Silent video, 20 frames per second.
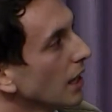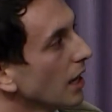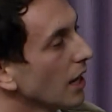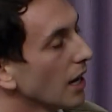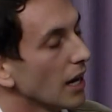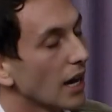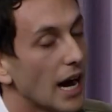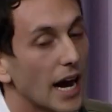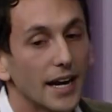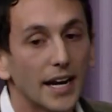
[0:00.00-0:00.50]

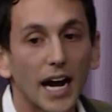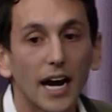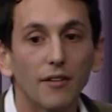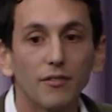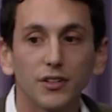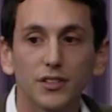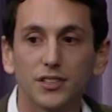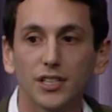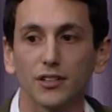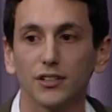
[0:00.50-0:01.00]
Uh, on
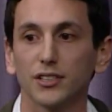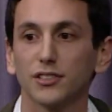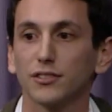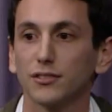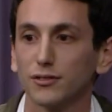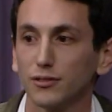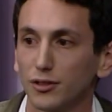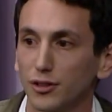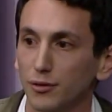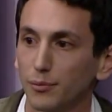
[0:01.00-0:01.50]
average, they
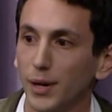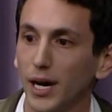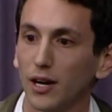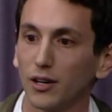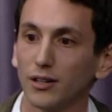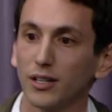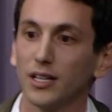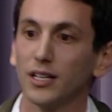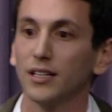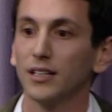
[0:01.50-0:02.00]
listen for
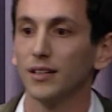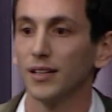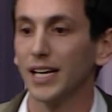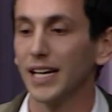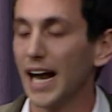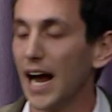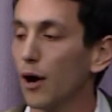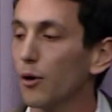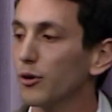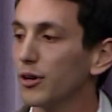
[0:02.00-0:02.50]
about
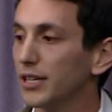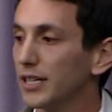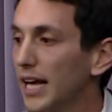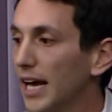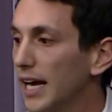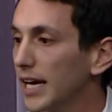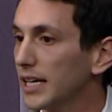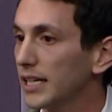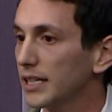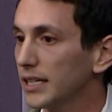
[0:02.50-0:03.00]
an hour a
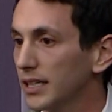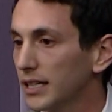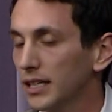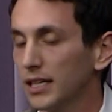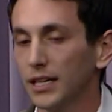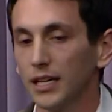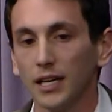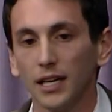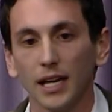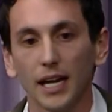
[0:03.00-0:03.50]
day.
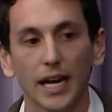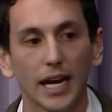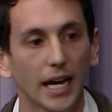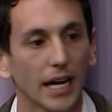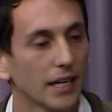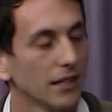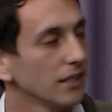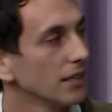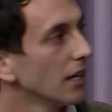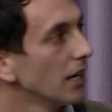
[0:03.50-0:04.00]

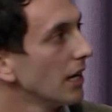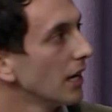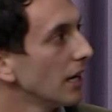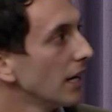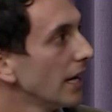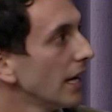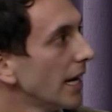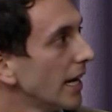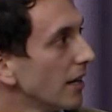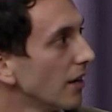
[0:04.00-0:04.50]
And,
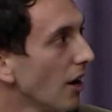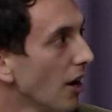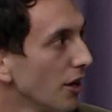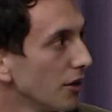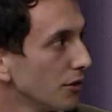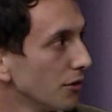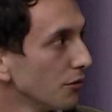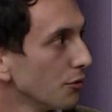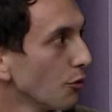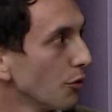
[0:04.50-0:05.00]
uh, and one
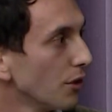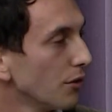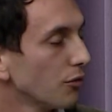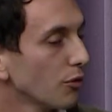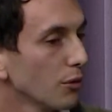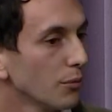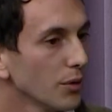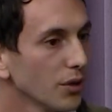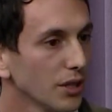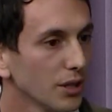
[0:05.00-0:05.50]
hundred
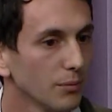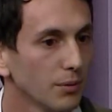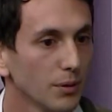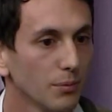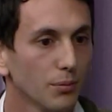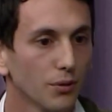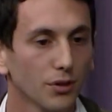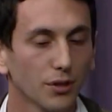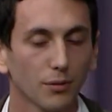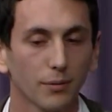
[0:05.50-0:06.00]
forty-four million
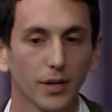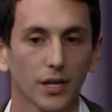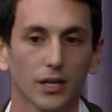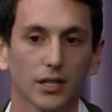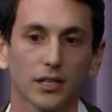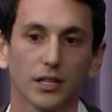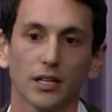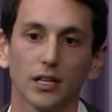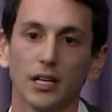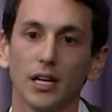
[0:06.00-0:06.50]
people in
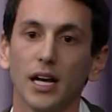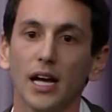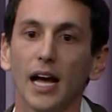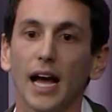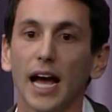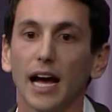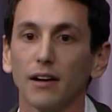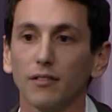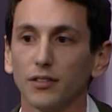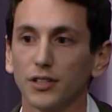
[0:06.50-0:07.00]
America
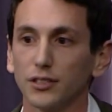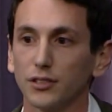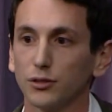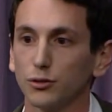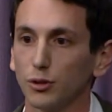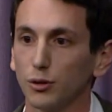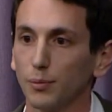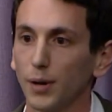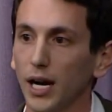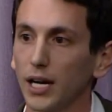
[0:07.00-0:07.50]
have
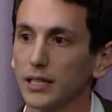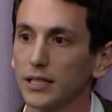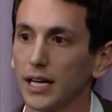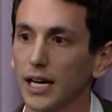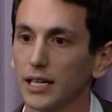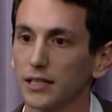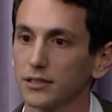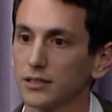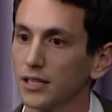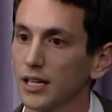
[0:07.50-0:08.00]
listened to a
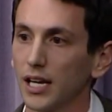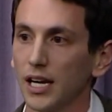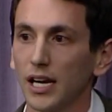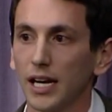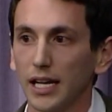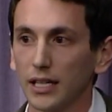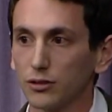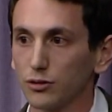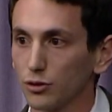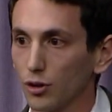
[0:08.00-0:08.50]
podcast.
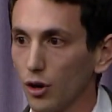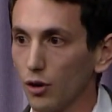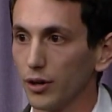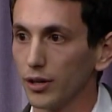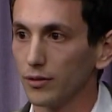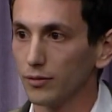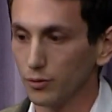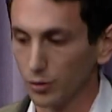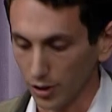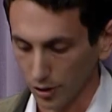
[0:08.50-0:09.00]
It's
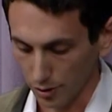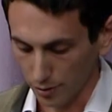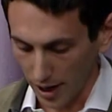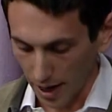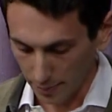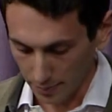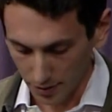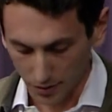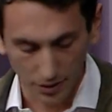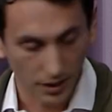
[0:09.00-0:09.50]
growing really
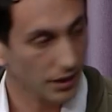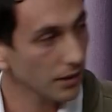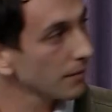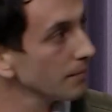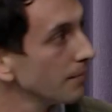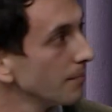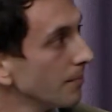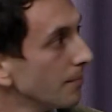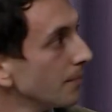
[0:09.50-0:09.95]
rapidly.